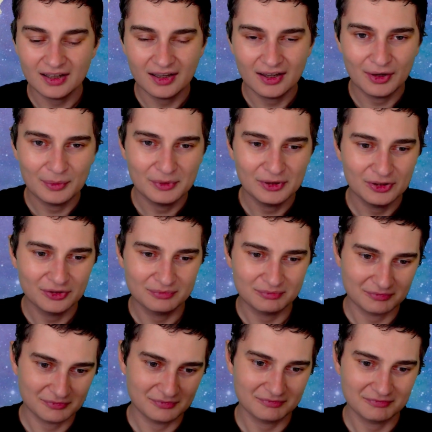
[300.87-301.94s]
He's
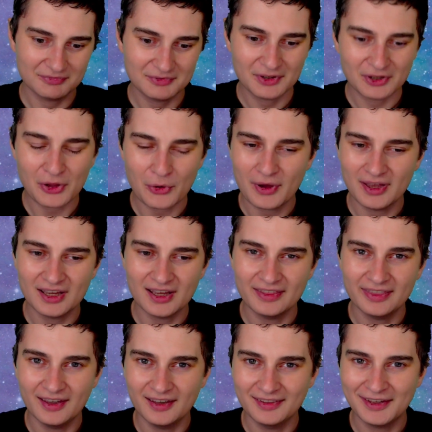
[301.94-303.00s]
clawing at
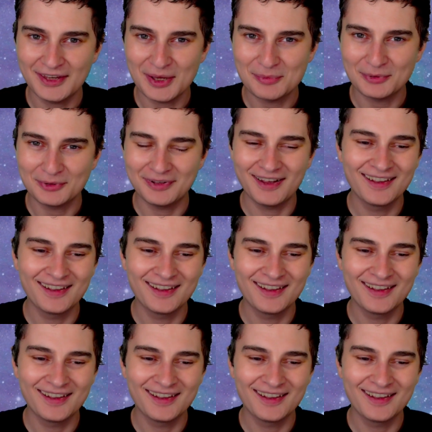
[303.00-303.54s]
the cable.